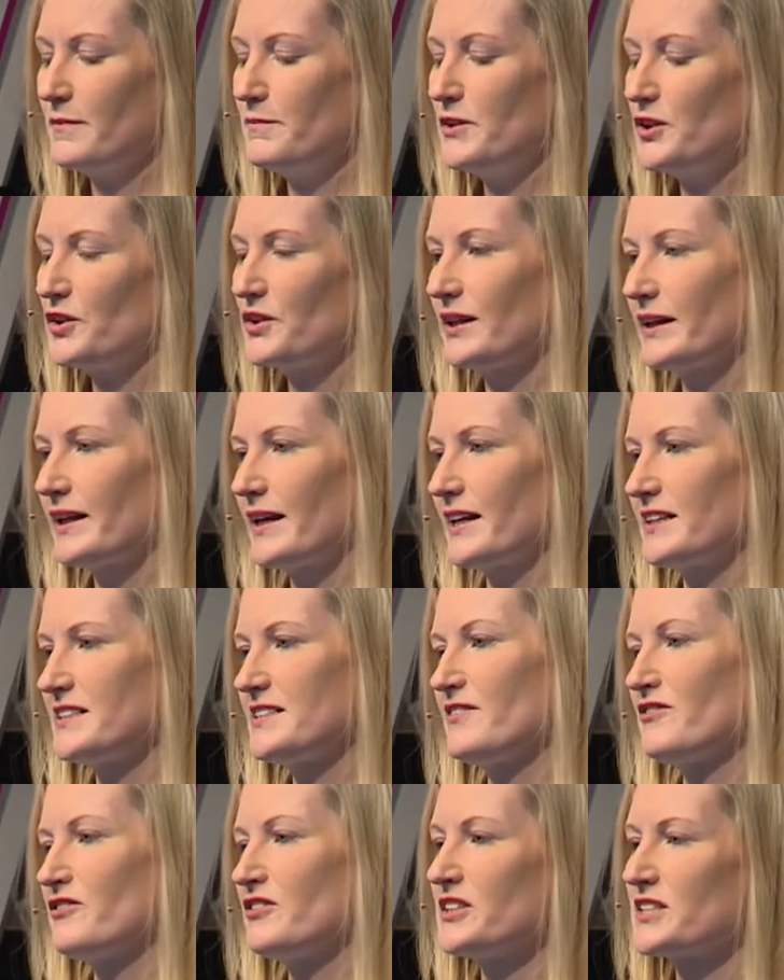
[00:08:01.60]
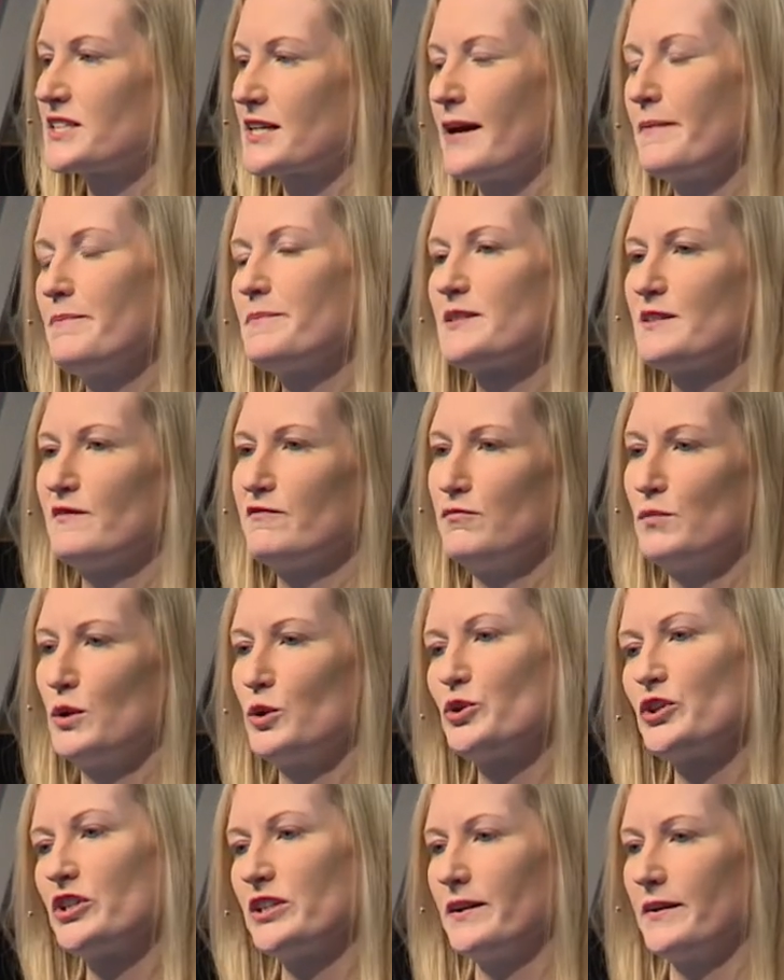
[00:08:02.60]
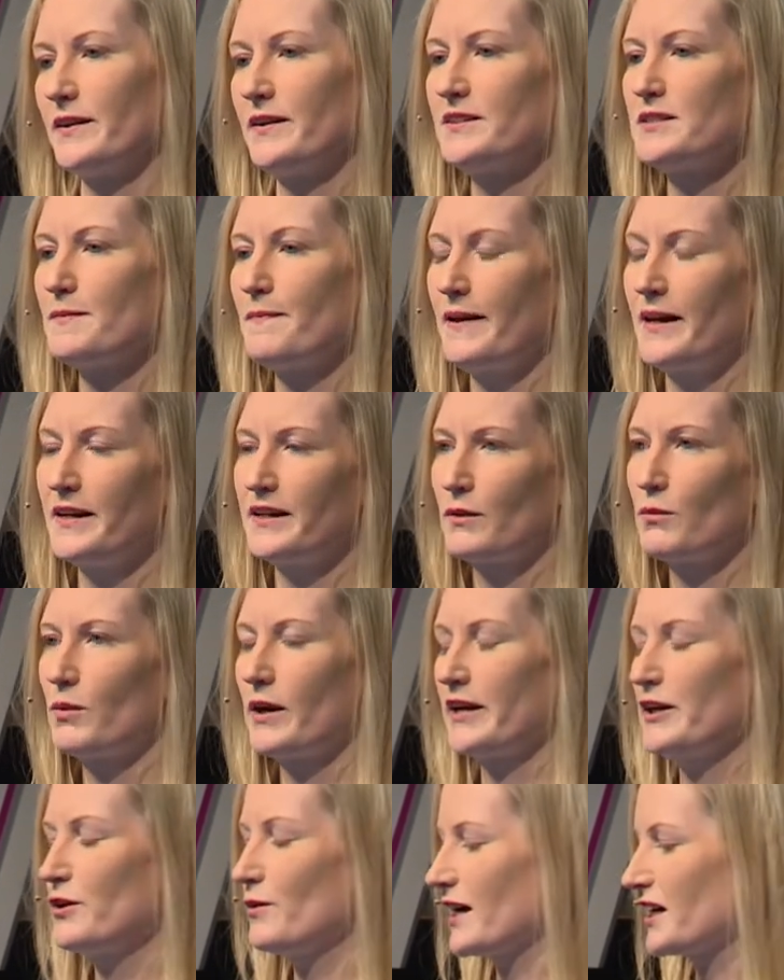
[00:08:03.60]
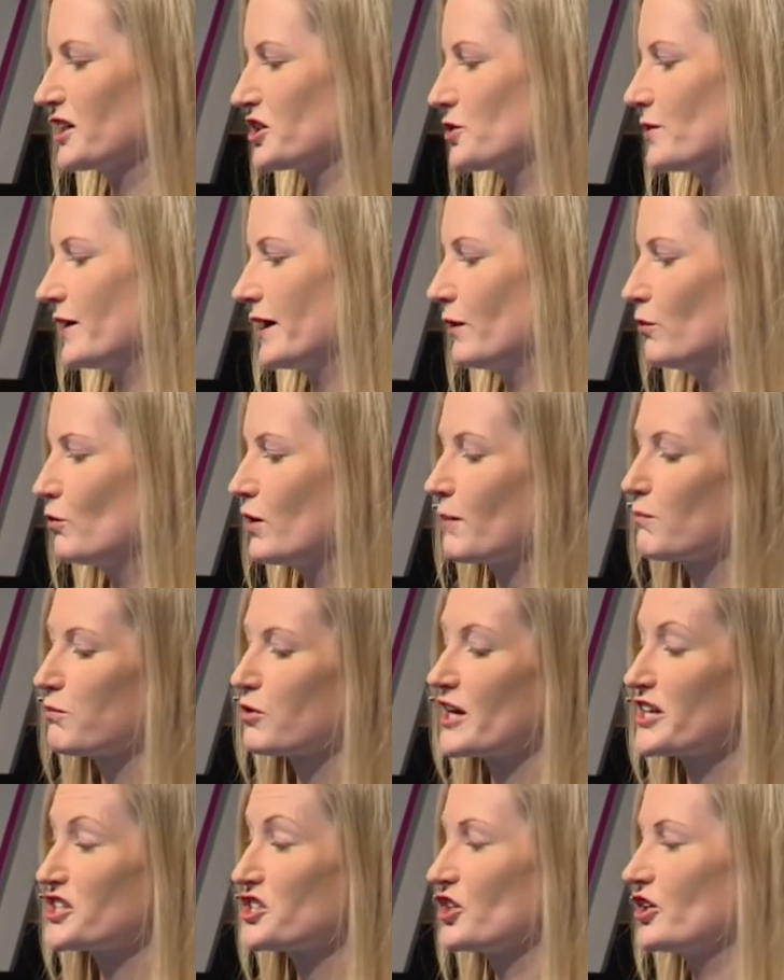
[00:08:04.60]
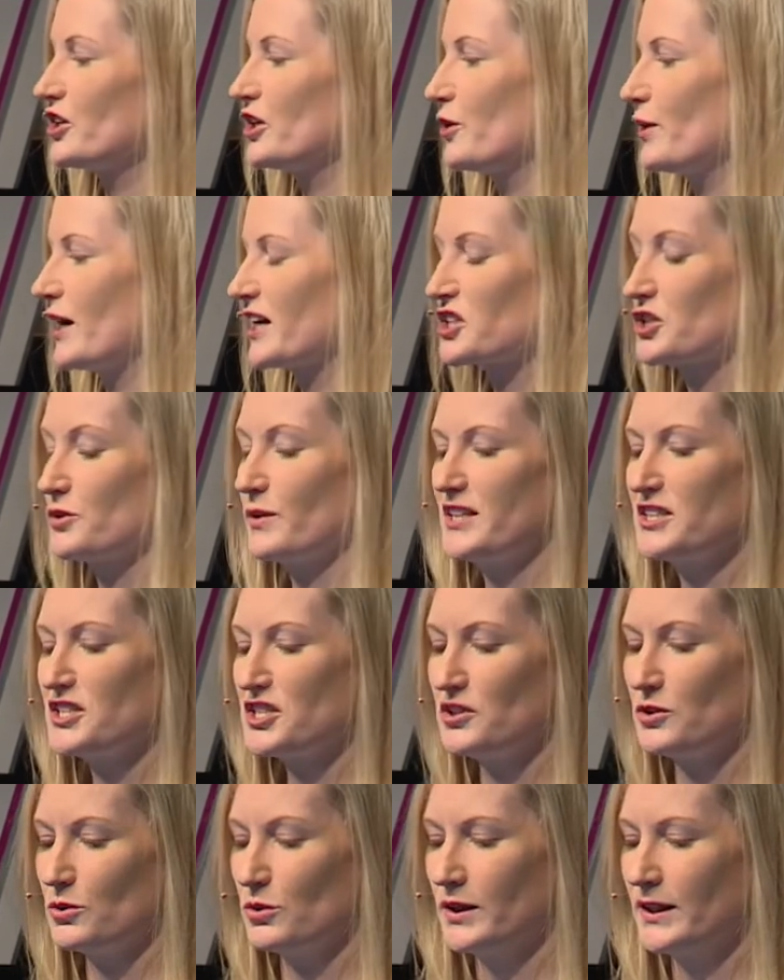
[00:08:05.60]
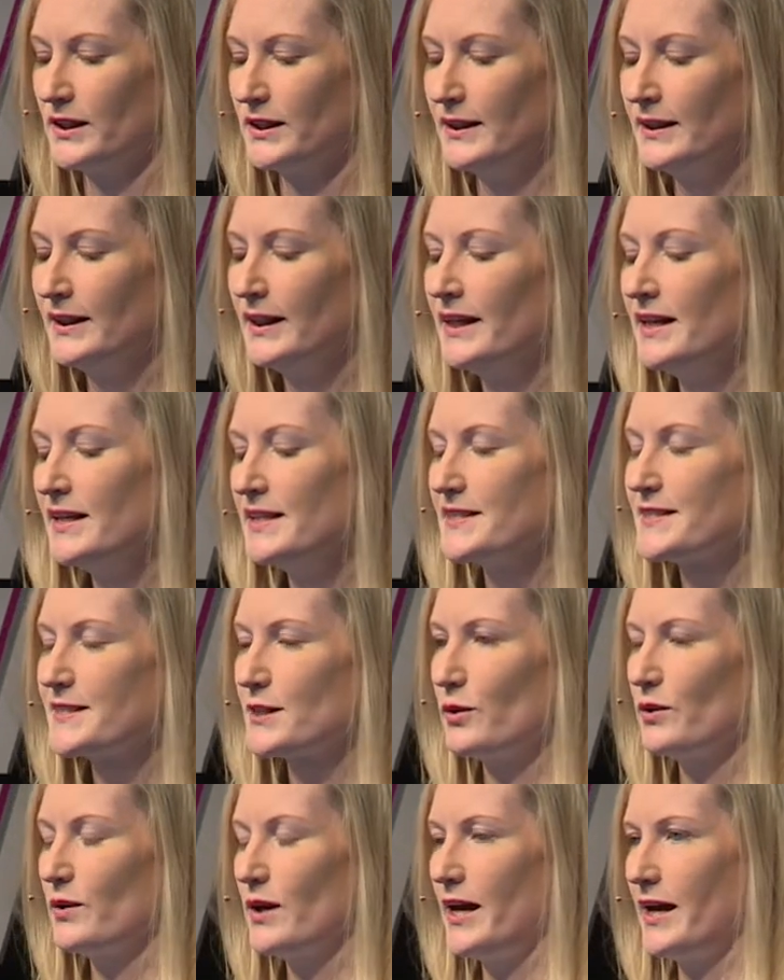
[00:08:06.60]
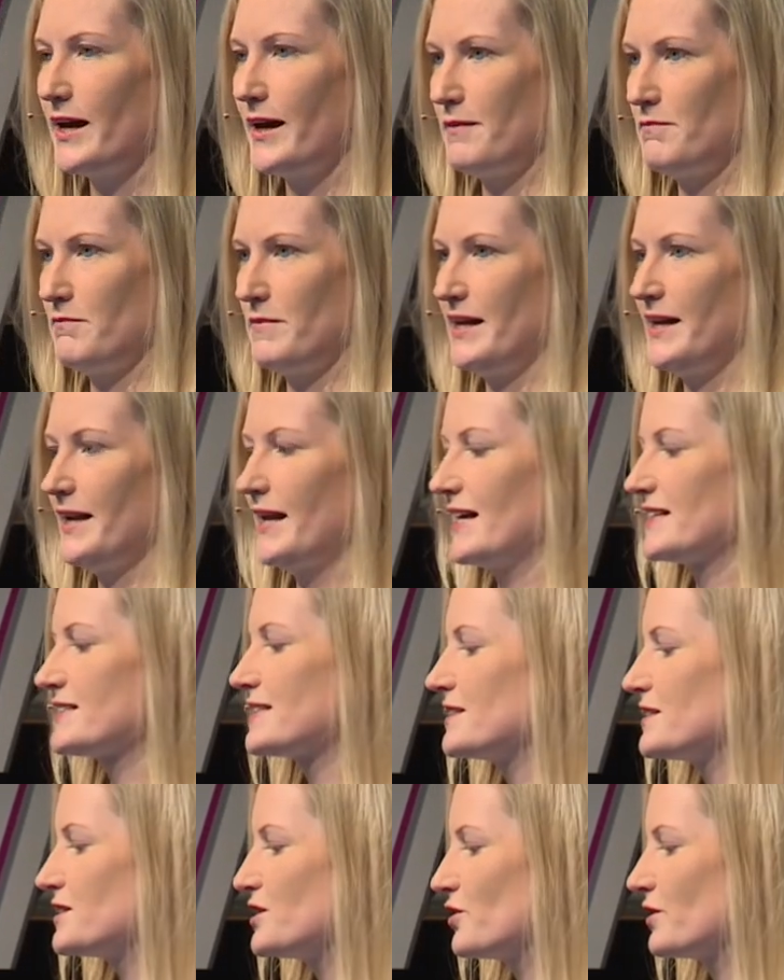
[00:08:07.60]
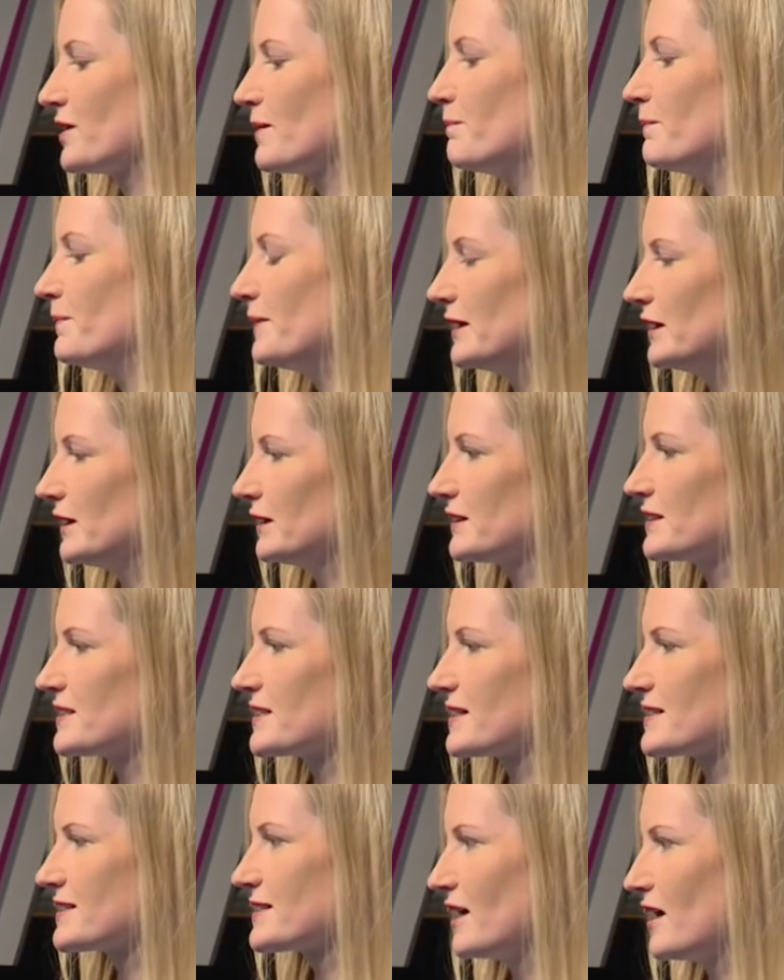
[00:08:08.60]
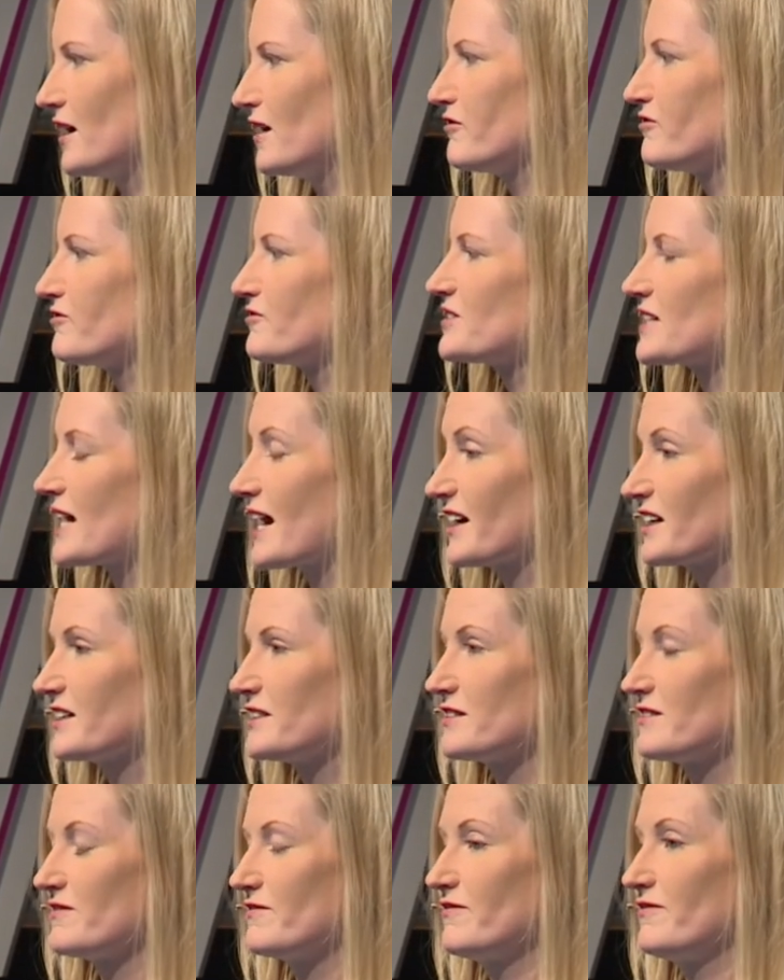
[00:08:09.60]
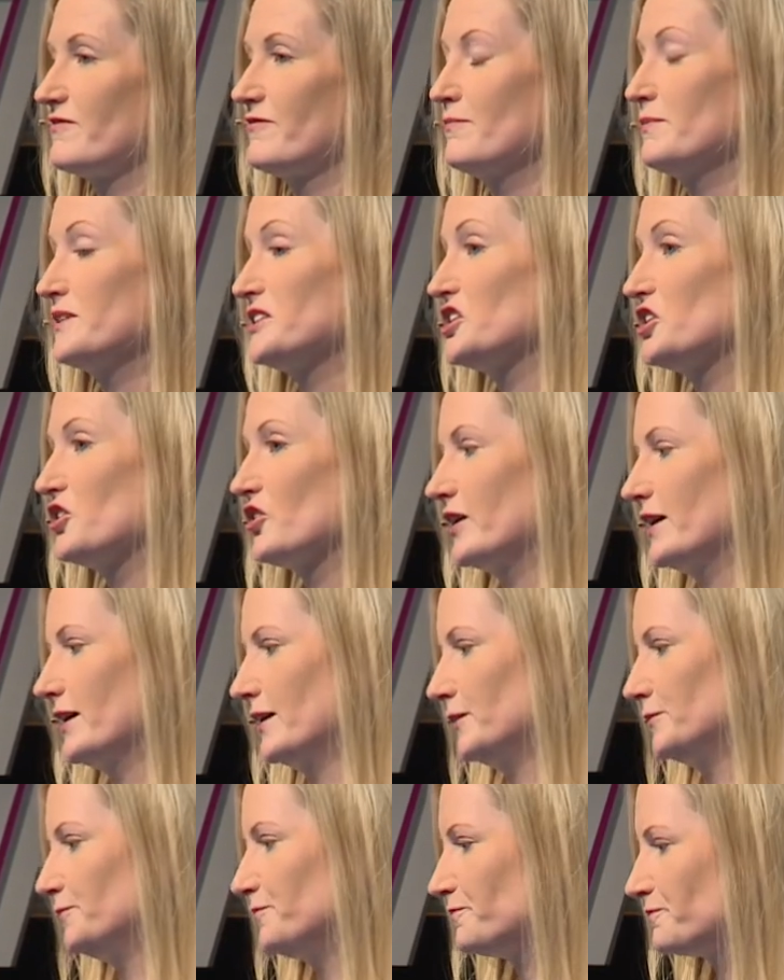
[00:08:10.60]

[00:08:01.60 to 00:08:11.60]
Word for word: them, you can get different types of motion, depending where you actuate and what pressure you actuate to. So in essence, you can build a soft, active material.